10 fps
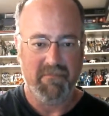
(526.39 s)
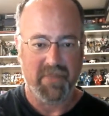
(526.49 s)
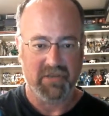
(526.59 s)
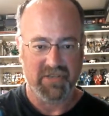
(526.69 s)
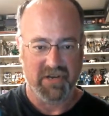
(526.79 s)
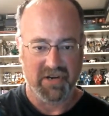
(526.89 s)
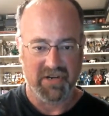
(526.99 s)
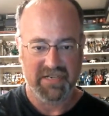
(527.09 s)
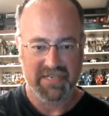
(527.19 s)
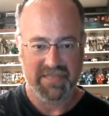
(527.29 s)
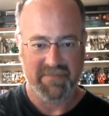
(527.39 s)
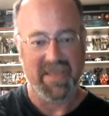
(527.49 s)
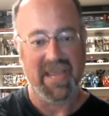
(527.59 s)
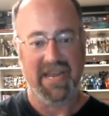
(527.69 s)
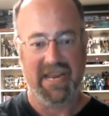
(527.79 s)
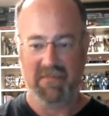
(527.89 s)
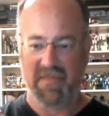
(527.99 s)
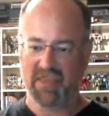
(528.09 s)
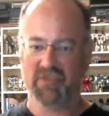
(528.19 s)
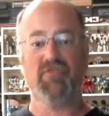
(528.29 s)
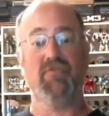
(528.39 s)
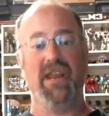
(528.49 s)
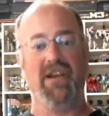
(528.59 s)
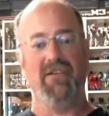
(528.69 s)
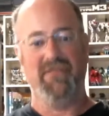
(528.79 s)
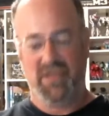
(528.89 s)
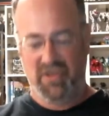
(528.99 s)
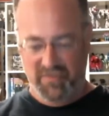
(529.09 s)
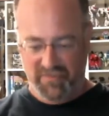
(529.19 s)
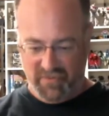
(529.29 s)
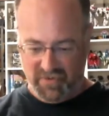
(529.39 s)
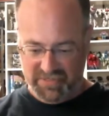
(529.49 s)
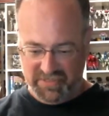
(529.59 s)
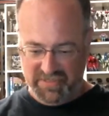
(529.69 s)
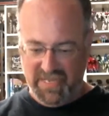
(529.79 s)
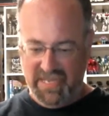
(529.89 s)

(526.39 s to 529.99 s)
Baltar, the main enemy, the traitor of the human forces.